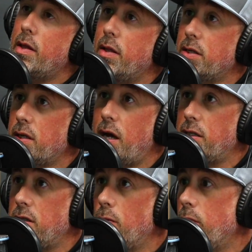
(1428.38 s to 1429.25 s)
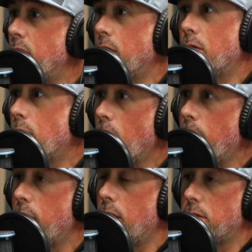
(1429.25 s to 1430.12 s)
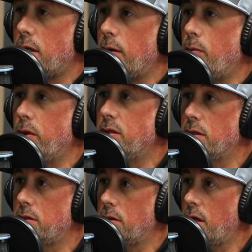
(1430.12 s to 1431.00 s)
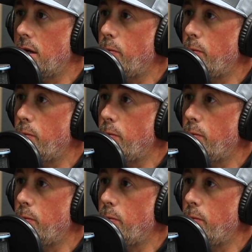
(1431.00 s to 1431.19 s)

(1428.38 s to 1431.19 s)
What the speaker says: this last year, we didn't grow any. It was like we just kind of